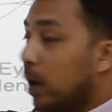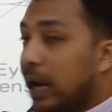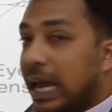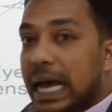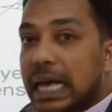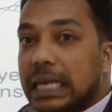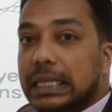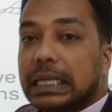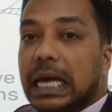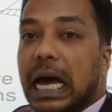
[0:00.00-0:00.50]

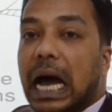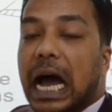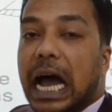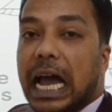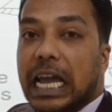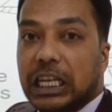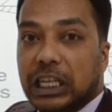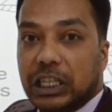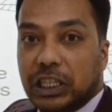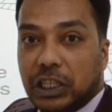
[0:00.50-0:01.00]
as
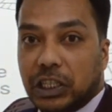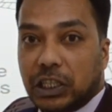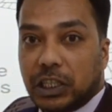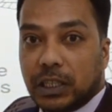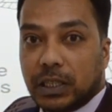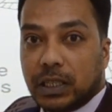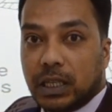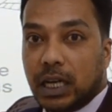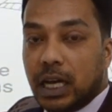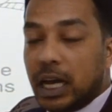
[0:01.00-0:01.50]
iris,
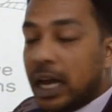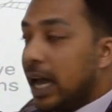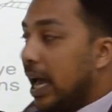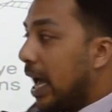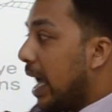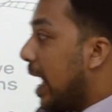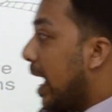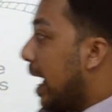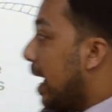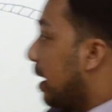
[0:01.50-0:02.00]

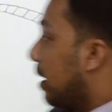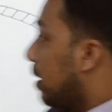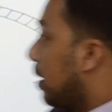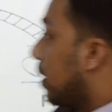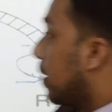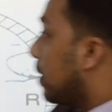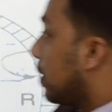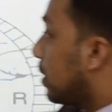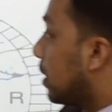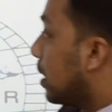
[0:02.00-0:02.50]
and
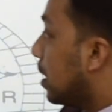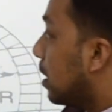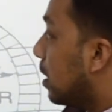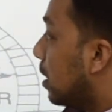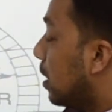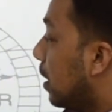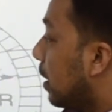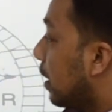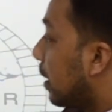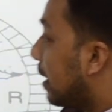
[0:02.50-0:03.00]

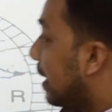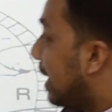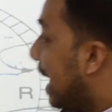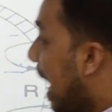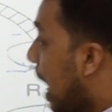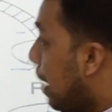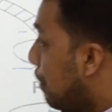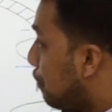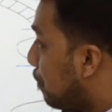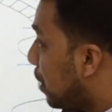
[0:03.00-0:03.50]
the
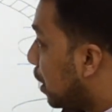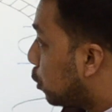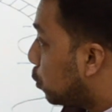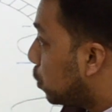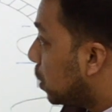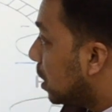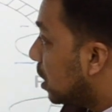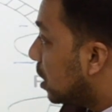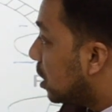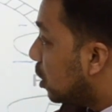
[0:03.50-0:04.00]
gap
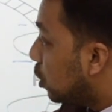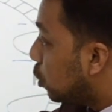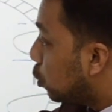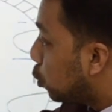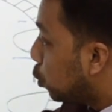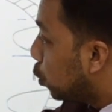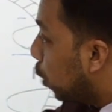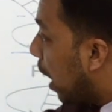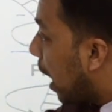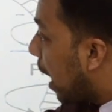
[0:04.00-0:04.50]
between these
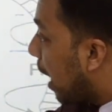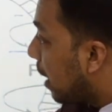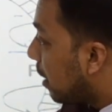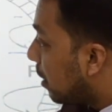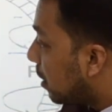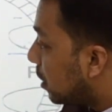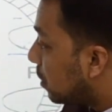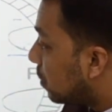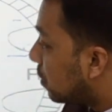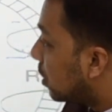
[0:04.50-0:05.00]
two
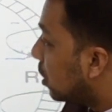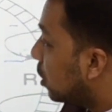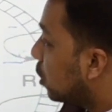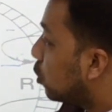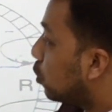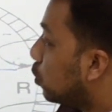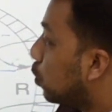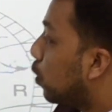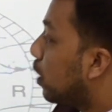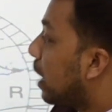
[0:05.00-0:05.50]
iris
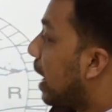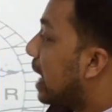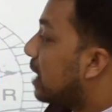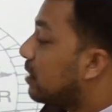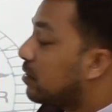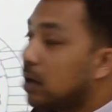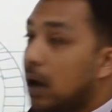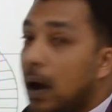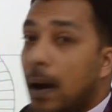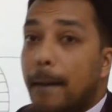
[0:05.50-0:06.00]
is known
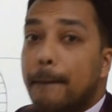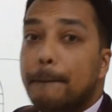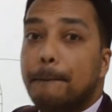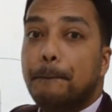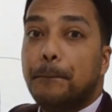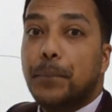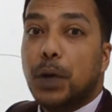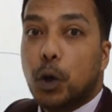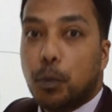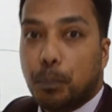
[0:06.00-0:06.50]
as your
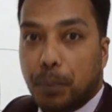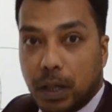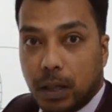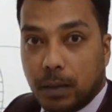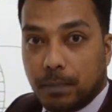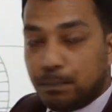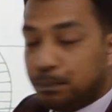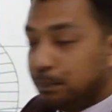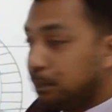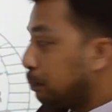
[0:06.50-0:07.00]
pupil.